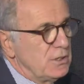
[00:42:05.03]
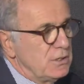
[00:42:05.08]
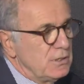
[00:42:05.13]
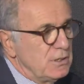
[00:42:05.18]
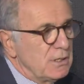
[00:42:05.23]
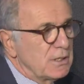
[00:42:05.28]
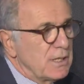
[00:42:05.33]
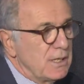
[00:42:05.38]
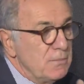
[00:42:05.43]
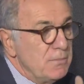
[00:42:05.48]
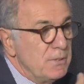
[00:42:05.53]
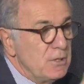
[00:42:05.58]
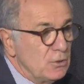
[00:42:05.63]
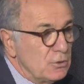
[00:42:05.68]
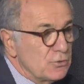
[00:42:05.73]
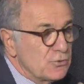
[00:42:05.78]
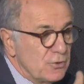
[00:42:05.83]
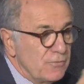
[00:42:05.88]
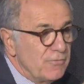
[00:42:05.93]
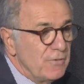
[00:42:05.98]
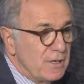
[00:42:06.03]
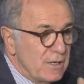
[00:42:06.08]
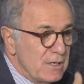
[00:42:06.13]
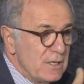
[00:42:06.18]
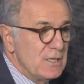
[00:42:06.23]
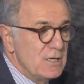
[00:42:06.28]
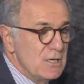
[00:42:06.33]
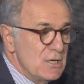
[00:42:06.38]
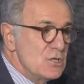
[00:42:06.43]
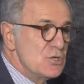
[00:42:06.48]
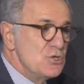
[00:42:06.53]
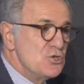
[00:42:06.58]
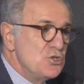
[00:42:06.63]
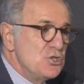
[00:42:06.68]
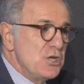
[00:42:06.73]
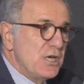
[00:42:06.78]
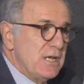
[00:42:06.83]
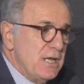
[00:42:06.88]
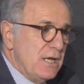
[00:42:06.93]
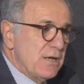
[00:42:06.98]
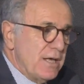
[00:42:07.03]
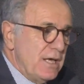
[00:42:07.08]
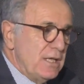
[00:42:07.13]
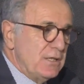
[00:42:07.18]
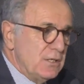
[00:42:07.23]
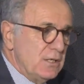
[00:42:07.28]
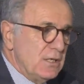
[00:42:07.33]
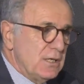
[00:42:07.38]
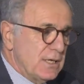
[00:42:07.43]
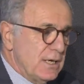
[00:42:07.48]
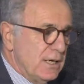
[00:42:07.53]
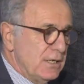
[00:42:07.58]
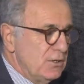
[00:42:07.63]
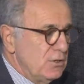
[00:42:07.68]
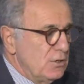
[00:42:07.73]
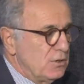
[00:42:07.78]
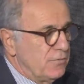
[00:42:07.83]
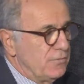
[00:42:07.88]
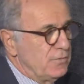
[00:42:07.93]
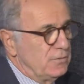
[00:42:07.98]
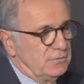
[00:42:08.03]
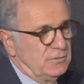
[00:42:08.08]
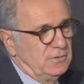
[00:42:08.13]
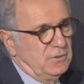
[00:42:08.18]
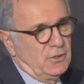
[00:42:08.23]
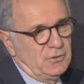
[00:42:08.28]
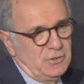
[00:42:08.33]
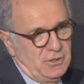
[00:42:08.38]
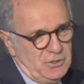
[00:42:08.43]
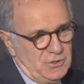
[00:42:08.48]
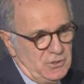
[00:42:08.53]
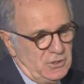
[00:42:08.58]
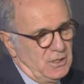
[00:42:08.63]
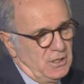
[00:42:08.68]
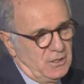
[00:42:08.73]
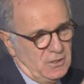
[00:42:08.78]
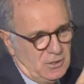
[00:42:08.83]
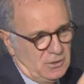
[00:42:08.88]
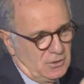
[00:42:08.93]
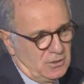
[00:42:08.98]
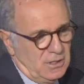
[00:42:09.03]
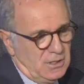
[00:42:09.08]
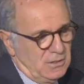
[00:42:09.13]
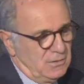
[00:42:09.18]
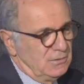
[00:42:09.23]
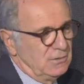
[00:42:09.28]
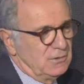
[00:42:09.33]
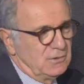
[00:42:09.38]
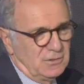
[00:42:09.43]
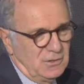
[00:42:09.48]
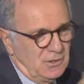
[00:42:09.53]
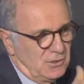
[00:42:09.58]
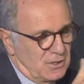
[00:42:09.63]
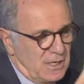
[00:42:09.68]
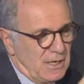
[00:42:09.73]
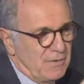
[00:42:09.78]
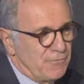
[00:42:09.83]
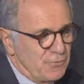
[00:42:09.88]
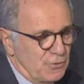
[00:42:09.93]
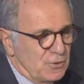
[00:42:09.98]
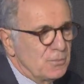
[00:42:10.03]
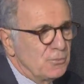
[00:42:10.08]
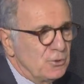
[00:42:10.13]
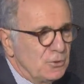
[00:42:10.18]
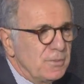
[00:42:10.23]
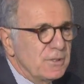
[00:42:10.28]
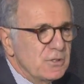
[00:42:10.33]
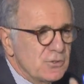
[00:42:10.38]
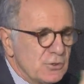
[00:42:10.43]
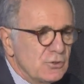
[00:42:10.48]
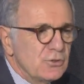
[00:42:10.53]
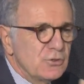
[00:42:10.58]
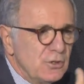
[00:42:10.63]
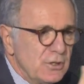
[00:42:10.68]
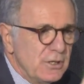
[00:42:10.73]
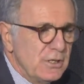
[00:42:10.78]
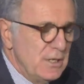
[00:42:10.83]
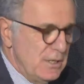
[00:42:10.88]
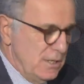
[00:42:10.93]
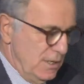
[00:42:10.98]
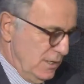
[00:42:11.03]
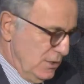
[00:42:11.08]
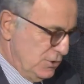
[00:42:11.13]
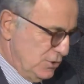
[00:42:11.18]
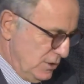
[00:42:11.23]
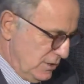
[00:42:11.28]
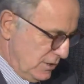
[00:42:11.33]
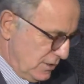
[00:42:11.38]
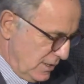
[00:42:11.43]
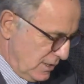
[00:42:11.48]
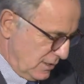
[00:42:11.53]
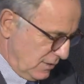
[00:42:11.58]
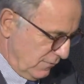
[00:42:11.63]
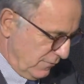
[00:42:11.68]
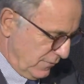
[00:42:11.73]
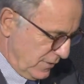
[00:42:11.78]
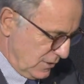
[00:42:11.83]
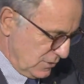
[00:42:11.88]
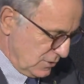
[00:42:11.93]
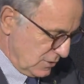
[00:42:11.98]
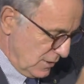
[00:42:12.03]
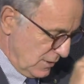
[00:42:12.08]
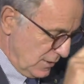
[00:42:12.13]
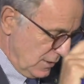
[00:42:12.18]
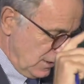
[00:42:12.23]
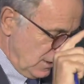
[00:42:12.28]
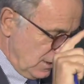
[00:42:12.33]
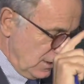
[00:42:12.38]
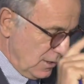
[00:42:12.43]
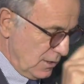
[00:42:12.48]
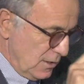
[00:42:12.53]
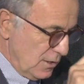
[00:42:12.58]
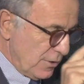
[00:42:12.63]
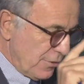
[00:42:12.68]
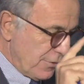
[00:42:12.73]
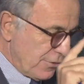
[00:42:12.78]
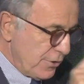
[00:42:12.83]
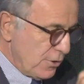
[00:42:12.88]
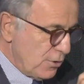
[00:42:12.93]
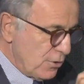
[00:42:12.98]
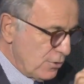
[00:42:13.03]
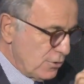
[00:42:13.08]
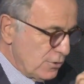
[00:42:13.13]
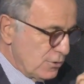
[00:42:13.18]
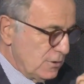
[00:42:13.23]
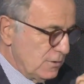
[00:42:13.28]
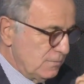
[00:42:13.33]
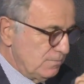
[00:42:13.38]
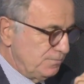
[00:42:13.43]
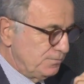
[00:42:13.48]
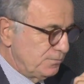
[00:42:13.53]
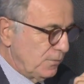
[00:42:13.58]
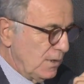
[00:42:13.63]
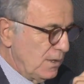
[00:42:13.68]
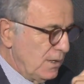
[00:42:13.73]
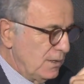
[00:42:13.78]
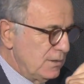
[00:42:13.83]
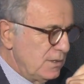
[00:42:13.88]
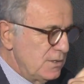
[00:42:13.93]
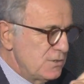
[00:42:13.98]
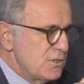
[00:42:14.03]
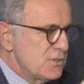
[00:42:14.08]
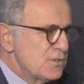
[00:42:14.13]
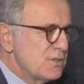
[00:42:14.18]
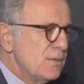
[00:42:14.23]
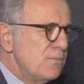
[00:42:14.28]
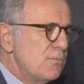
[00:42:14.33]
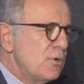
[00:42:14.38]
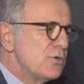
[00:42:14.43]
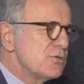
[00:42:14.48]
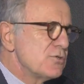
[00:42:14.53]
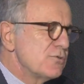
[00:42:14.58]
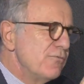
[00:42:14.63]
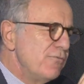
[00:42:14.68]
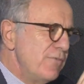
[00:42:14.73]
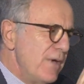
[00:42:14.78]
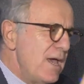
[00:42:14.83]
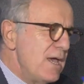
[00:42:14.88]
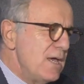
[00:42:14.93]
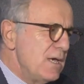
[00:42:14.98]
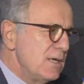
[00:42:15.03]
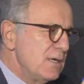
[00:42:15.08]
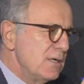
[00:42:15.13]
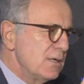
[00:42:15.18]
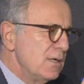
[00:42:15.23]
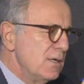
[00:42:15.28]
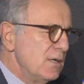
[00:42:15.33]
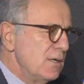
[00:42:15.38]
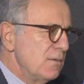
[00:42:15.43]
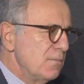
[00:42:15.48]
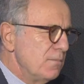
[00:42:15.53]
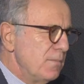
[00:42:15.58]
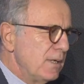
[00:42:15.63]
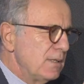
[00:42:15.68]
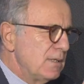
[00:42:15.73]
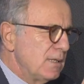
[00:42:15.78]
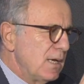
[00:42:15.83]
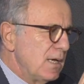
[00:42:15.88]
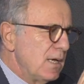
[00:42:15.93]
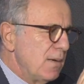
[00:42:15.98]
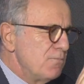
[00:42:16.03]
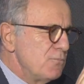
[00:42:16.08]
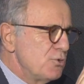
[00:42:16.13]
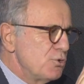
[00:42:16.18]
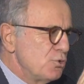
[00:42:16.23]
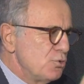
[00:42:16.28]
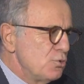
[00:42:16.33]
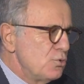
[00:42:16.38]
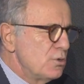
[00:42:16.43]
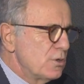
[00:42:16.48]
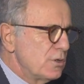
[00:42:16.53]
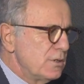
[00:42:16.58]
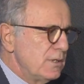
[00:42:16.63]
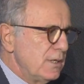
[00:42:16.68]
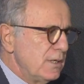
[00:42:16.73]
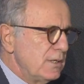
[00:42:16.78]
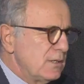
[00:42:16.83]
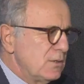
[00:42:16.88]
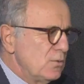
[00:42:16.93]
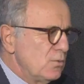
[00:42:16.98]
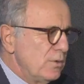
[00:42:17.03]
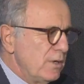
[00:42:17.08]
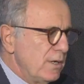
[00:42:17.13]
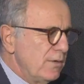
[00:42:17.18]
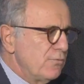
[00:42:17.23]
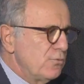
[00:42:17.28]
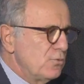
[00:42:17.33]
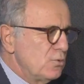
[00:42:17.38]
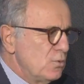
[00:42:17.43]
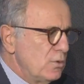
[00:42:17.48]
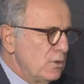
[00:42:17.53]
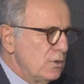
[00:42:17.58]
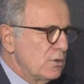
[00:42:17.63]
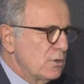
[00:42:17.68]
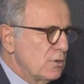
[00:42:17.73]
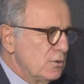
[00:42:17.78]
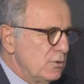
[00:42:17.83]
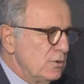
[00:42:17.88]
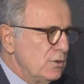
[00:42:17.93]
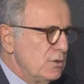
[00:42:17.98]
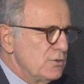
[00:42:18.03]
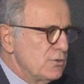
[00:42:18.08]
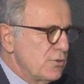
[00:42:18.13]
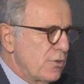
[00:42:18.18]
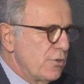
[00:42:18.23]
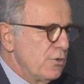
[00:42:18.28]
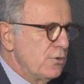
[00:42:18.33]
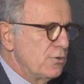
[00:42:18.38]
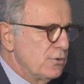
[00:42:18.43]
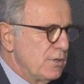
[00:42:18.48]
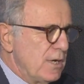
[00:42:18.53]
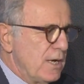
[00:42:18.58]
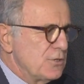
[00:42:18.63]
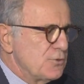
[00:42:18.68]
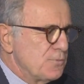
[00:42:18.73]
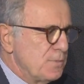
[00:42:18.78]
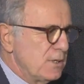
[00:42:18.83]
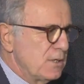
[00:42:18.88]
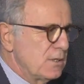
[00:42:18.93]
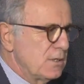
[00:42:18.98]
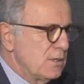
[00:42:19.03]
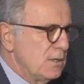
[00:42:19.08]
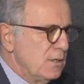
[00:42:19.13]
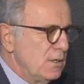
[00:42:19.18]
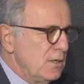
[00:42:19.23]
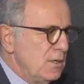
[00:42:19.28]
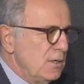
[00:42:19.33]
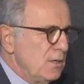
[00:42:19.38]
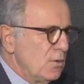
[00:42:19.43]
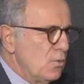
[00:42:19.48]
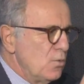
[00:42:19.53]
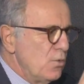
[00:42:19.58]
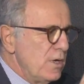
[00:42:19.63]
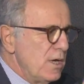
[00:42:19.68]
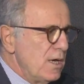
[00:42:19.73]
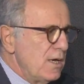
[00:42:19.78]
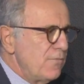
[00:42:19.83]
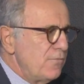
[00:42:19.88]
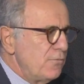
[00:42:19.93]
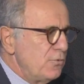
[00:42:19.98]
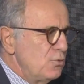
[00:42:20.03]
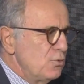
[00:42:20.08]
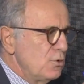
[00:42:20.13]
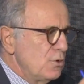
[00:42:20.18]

and there can be also a very generating kind of, not easy and not comfortable, but certainly a generating phase. Third, and this is the most vague, but I am sure that we have to work on this third aspect. We have to